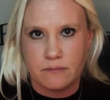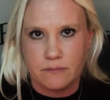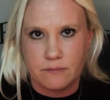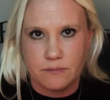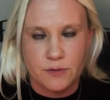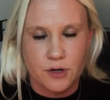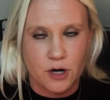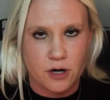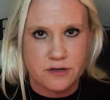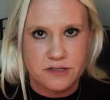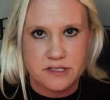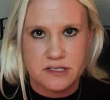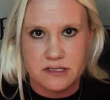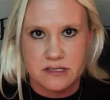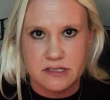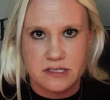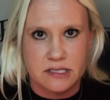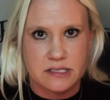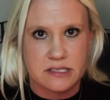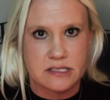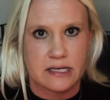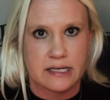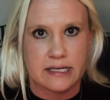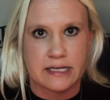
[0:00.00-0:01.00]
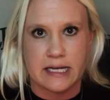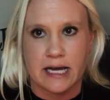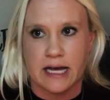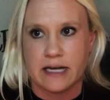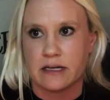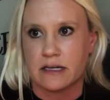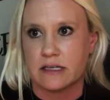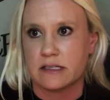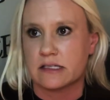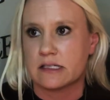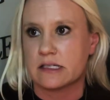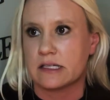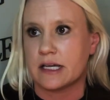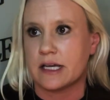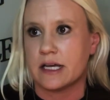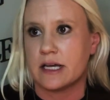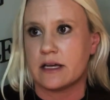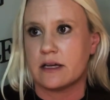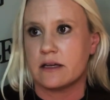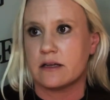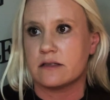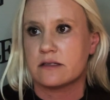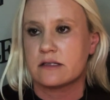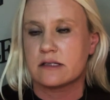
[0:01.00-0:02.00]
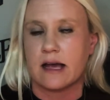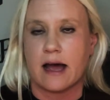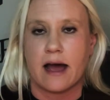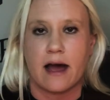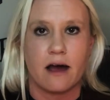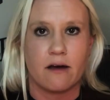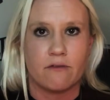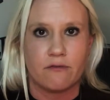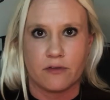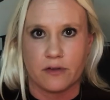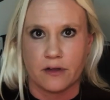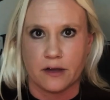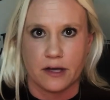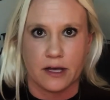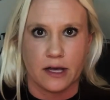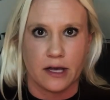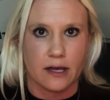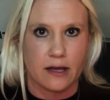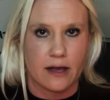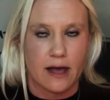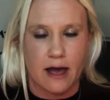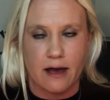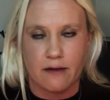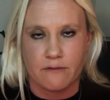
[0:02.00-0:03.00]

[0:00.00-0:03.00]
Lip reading: narcissistic tendencies, heavy